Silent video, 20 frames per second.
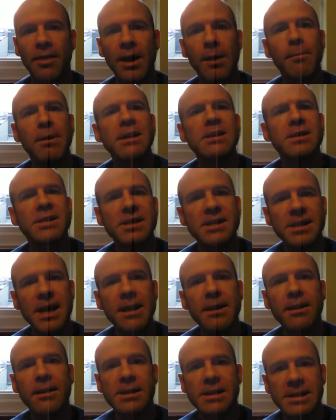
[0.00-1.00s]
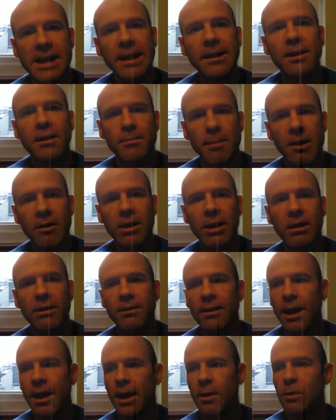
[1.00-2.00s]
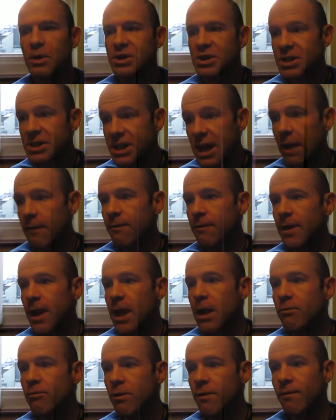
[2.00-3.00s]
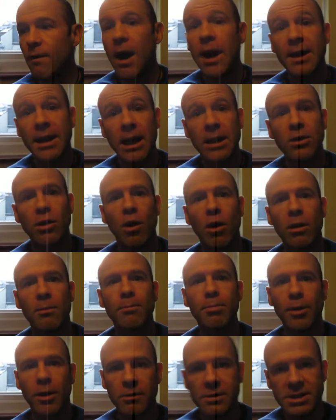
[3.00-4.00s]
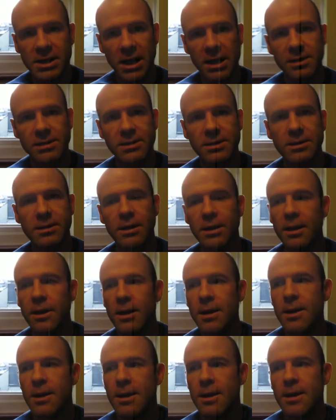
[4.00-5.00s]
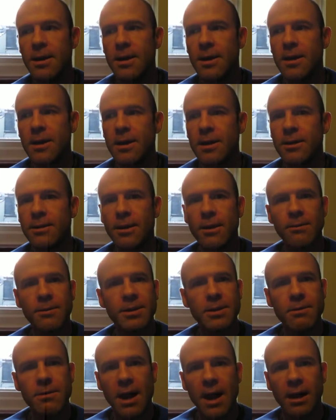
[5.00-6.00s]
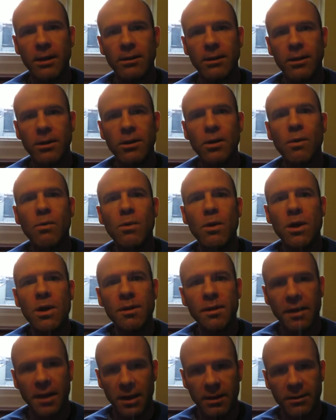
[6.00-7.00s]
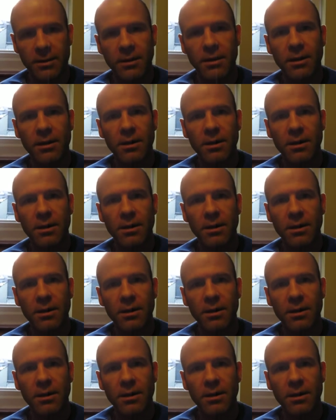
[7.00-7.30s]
That means a standard American diet, which is caffeinated, refined alcohol and processed. Don't do that. You're worth it.